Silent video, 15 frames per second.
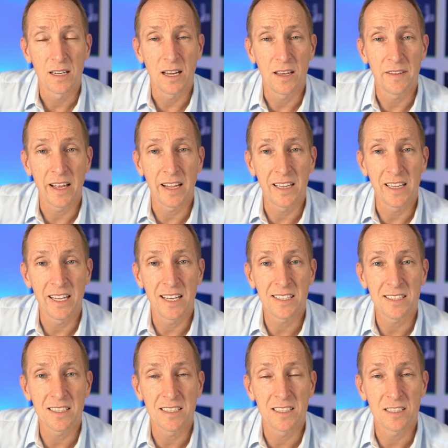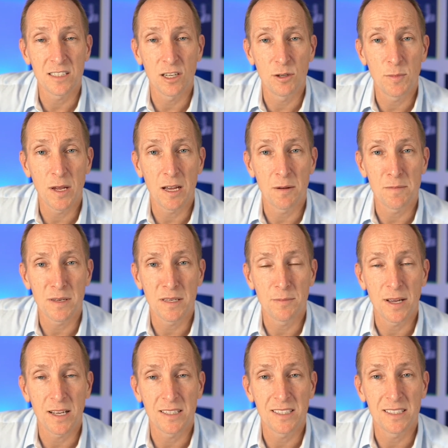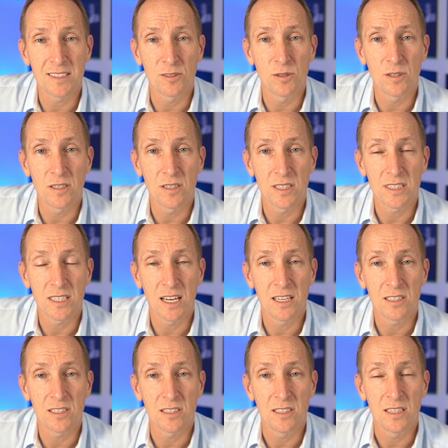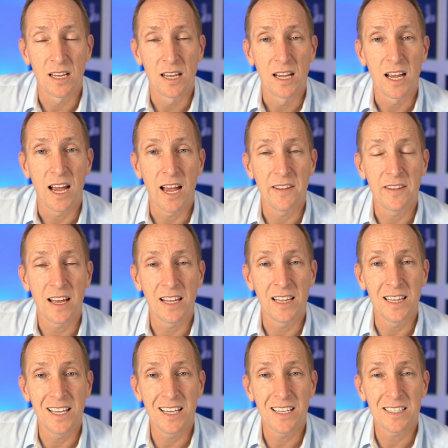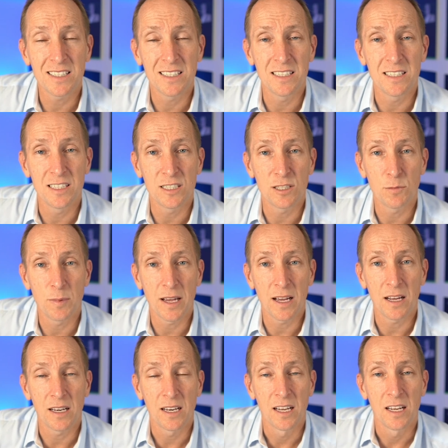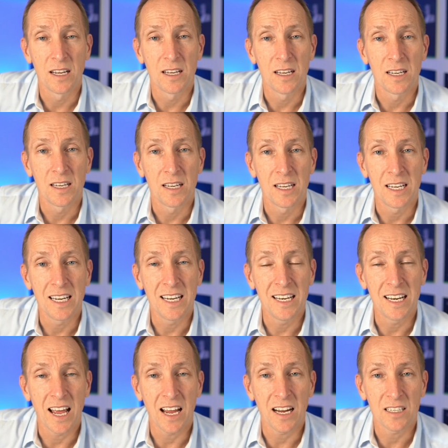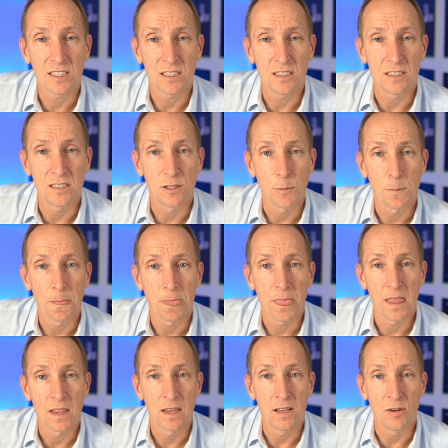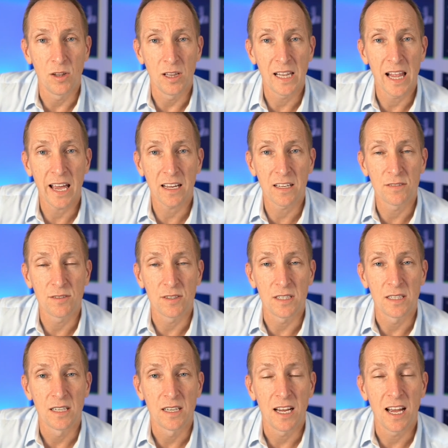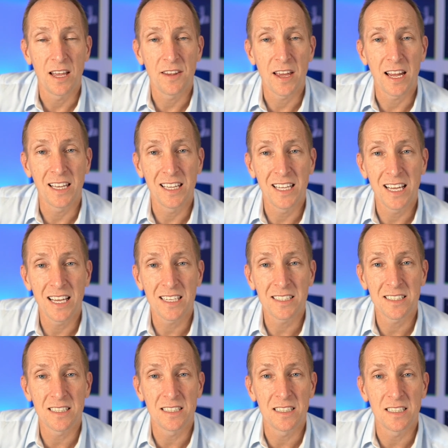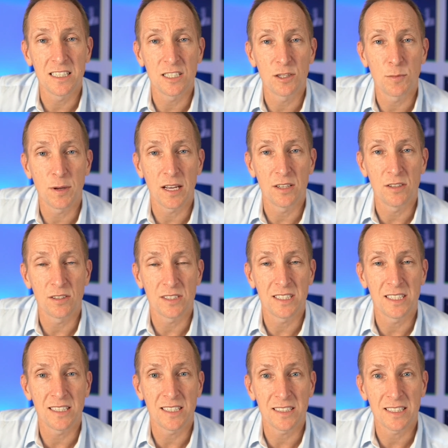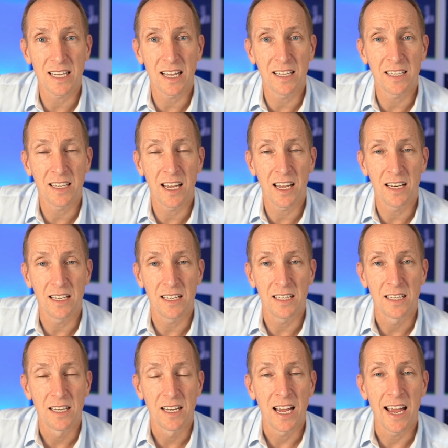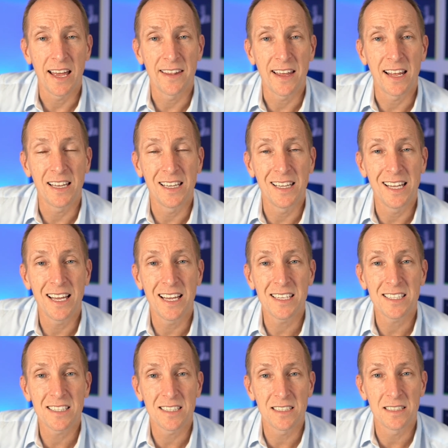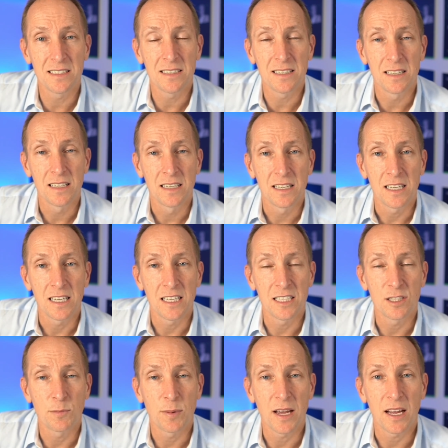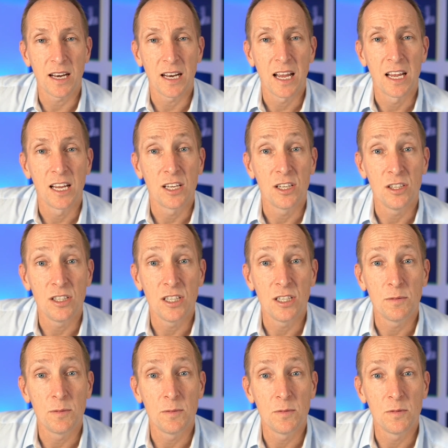And that lesson is going to be about disorganization. And that lesson is about inaction or lack of it. And that lesson is about not delegating. And that lesson is about you need to